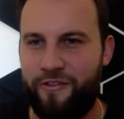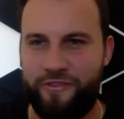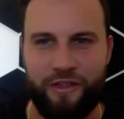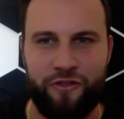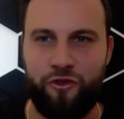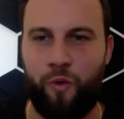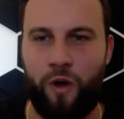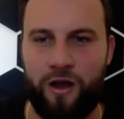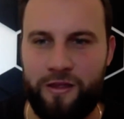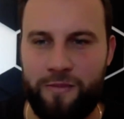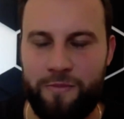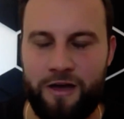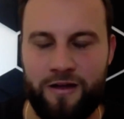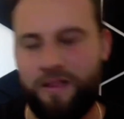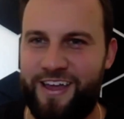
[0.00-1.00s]
They do one
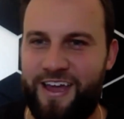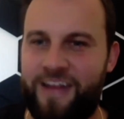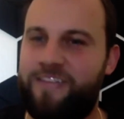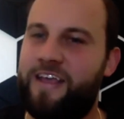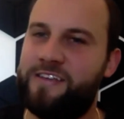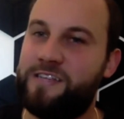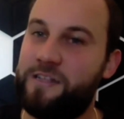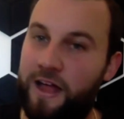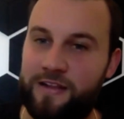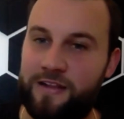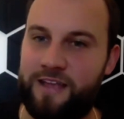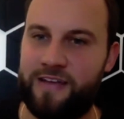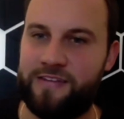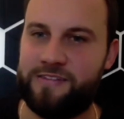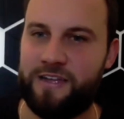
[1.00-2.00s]
email and it takes a lot of
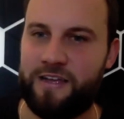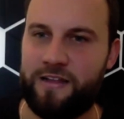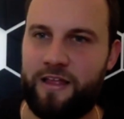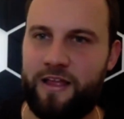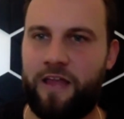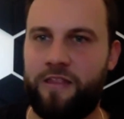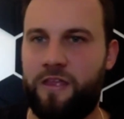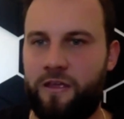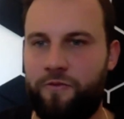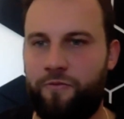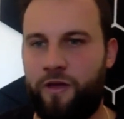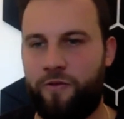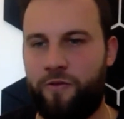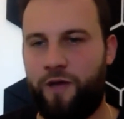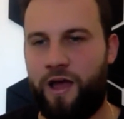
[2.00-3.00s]
testing. Like I think
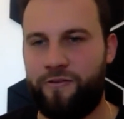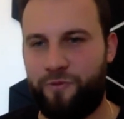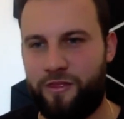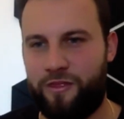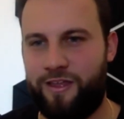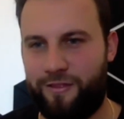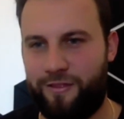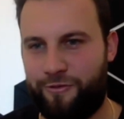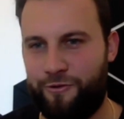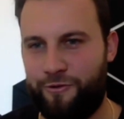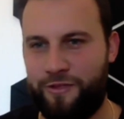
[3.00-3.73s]
like as we think through